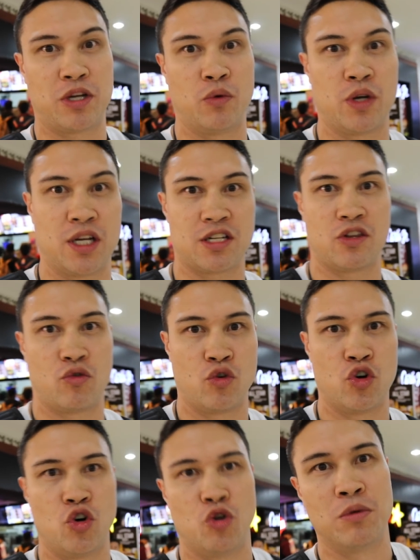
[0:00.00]
Can we get to the
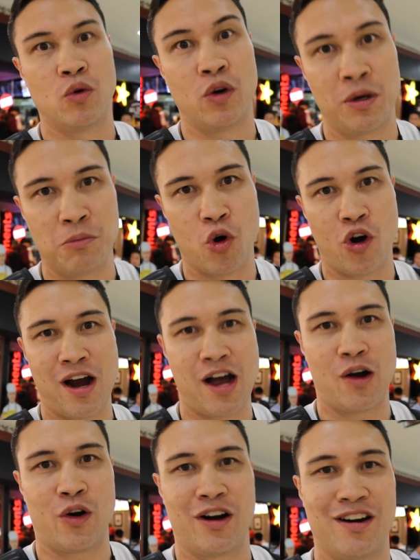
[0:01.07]
room? One more
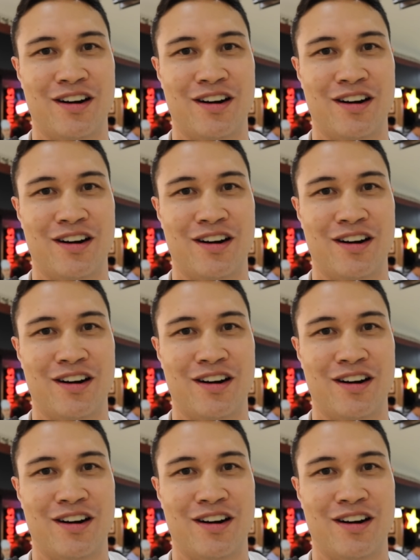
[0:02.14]
hour.